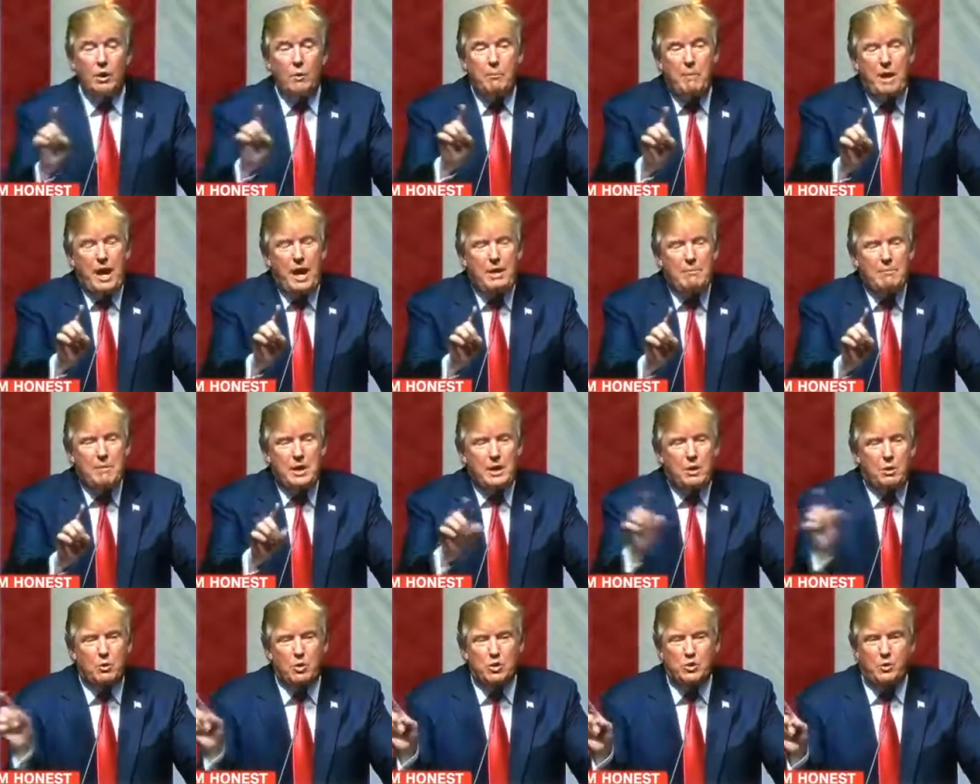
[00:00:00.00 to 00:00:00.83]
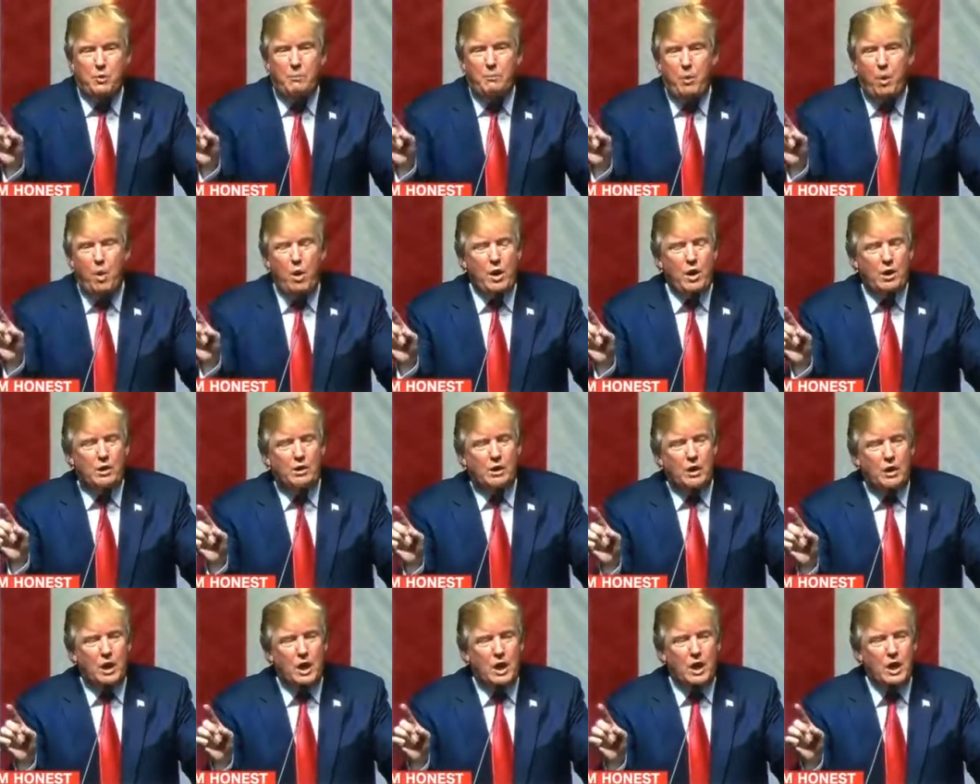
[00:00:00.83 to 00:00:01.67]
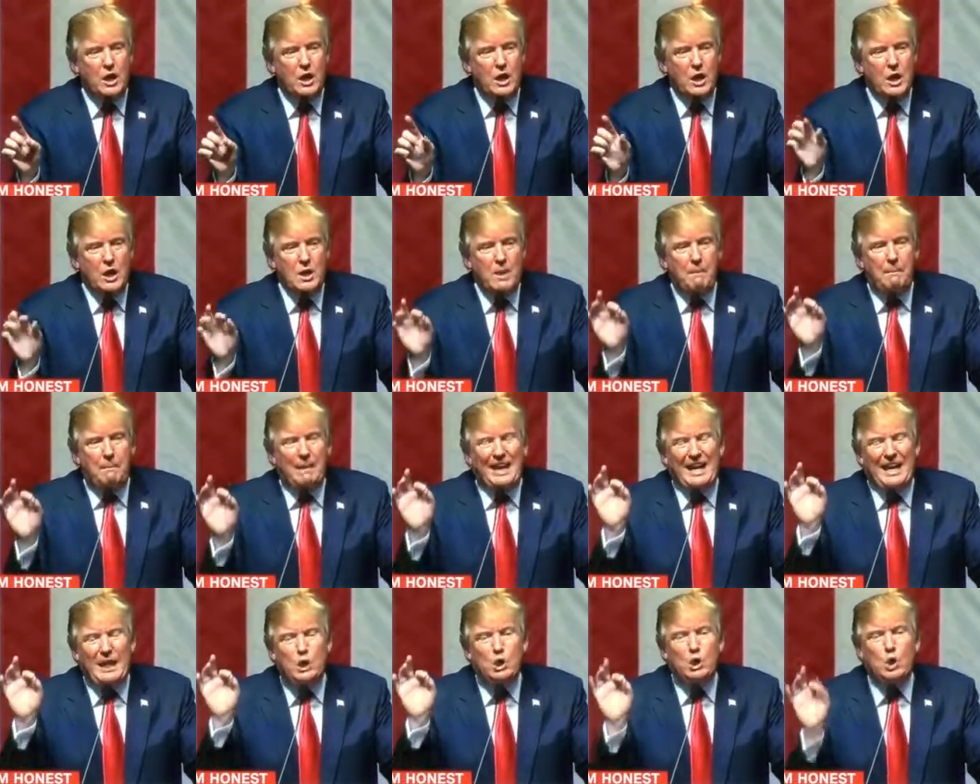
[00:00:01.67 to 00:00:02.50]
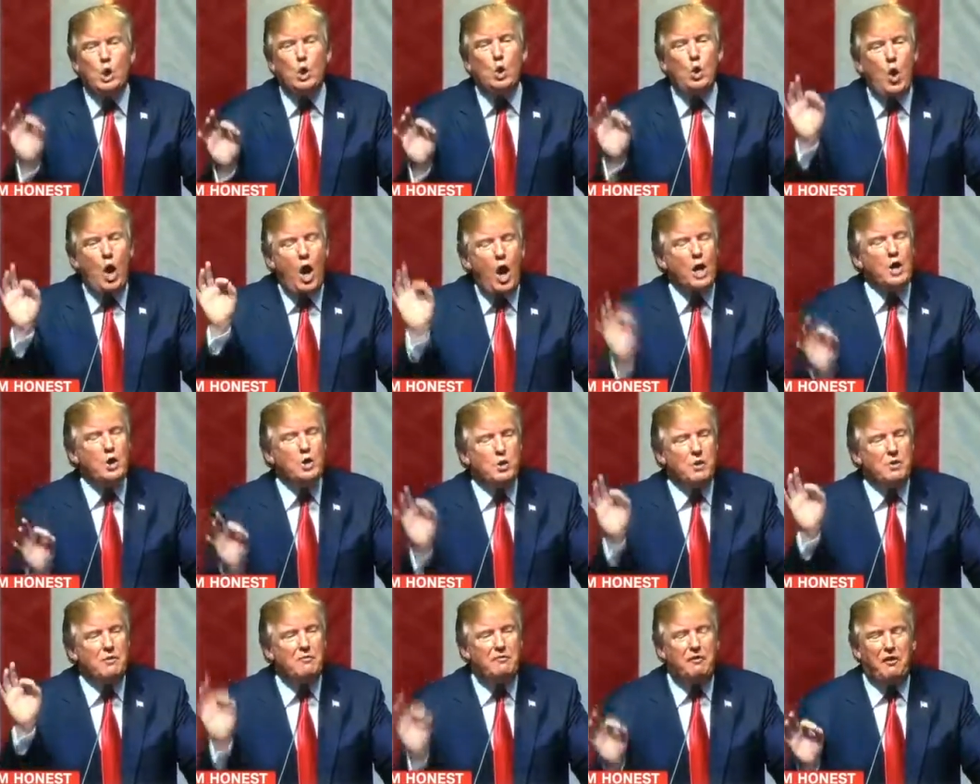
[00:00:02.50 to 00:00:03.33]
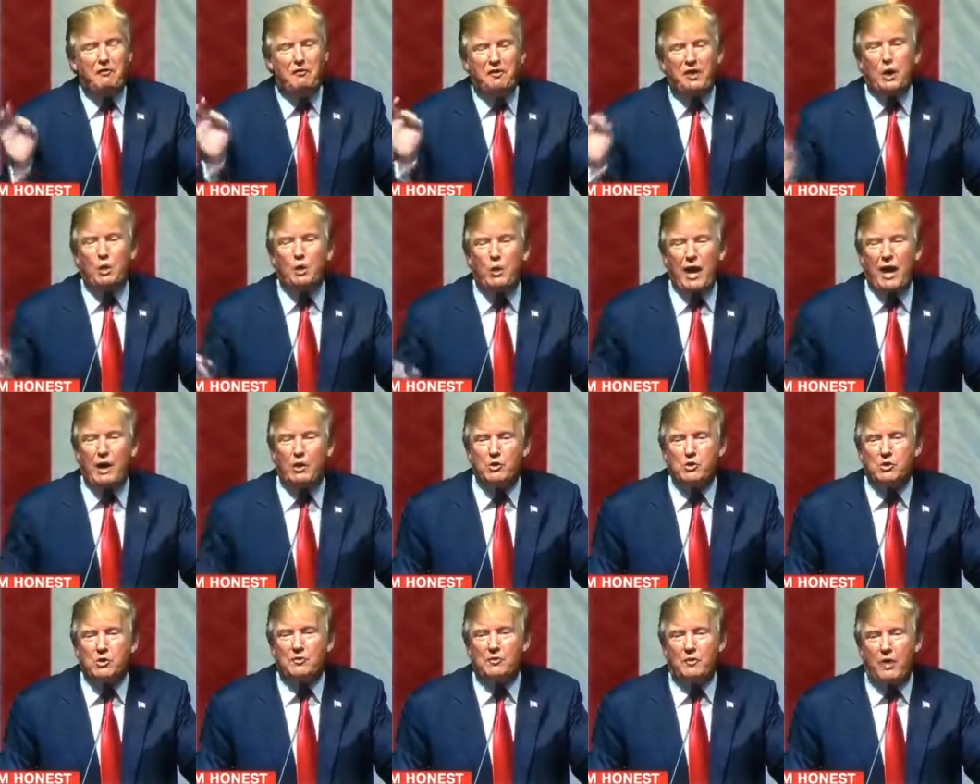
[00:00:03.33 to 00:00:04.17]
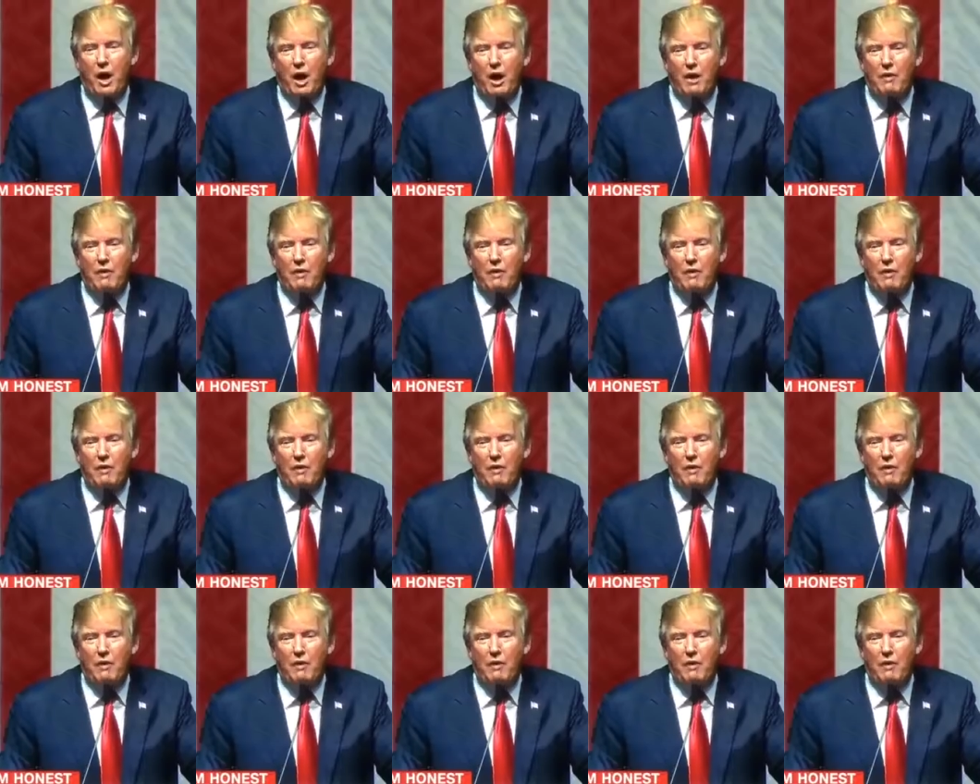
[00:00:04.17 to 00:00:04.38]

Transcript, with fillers: Obama, it was reported today, played 250 rounds of